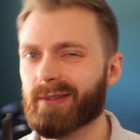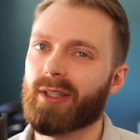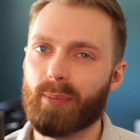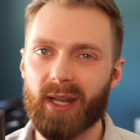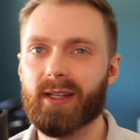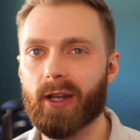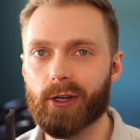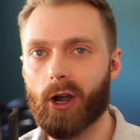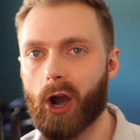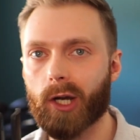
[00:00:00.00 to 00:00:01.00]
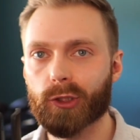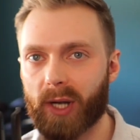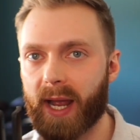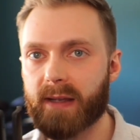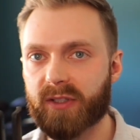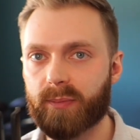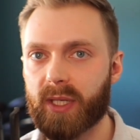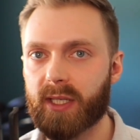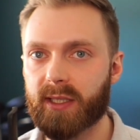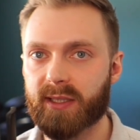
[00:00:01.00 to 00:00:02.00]
depending on your hard drive
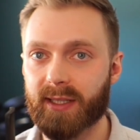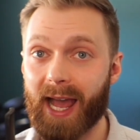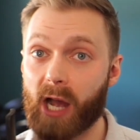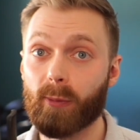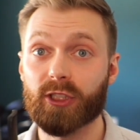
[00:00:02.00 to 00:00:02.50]
speeds and how